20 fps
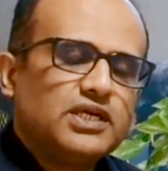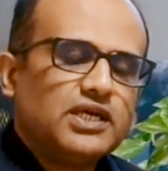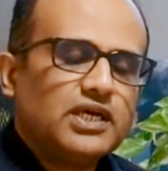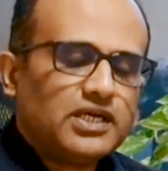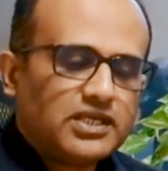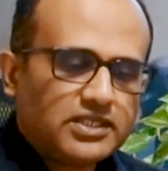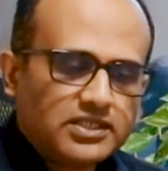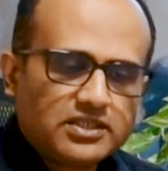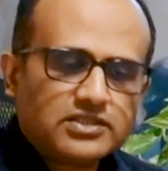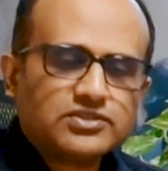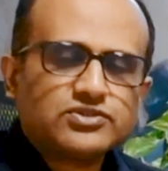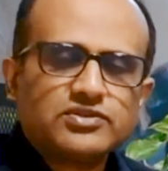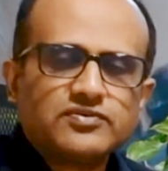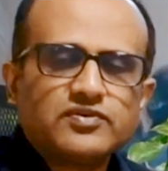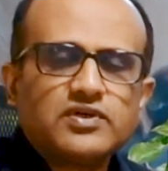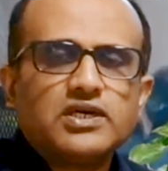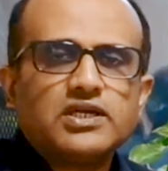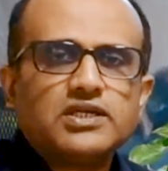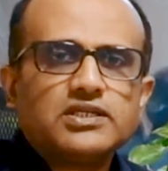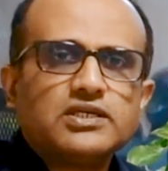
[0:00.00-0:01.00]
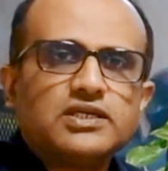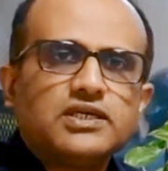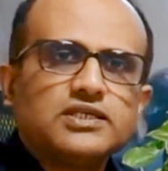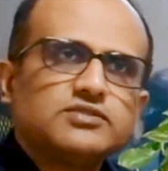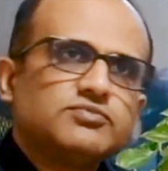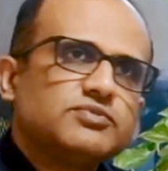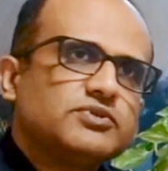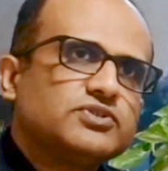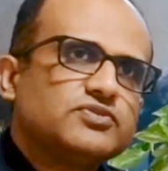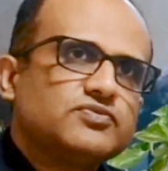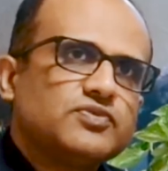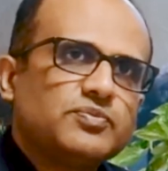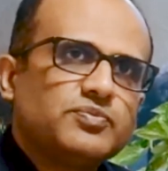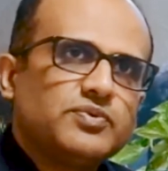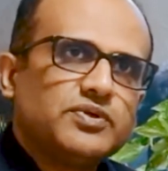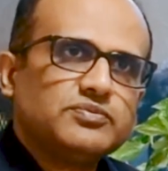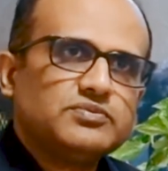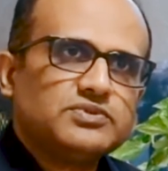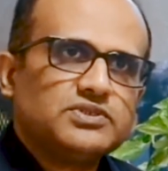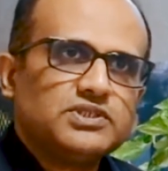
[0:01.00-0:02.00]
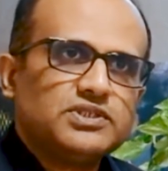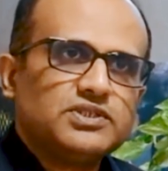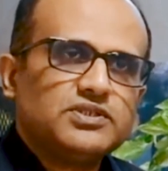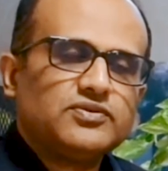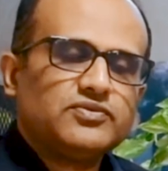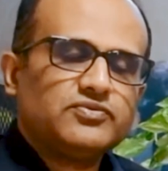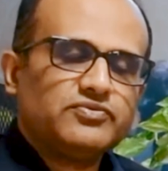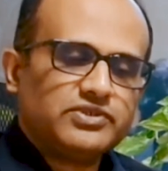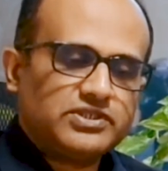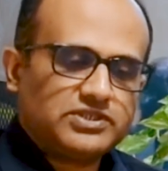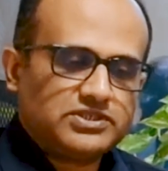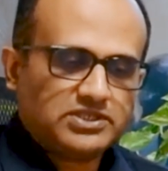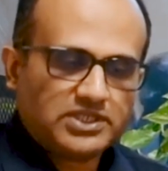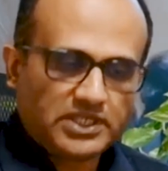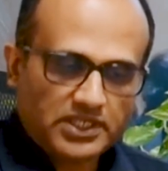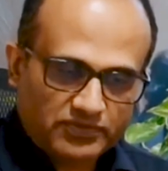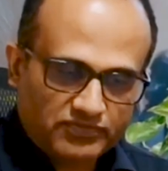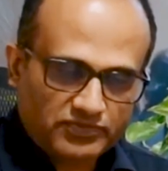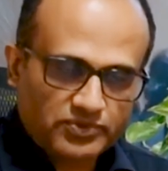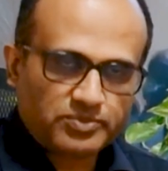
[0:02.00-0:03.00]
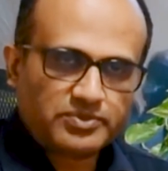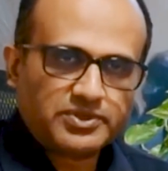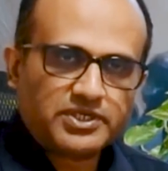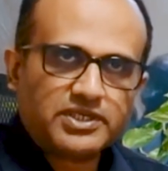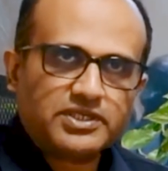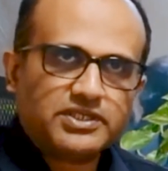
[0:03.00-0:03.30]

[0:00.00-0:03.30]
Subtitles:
And there are several other aspects of epilepsy which have to be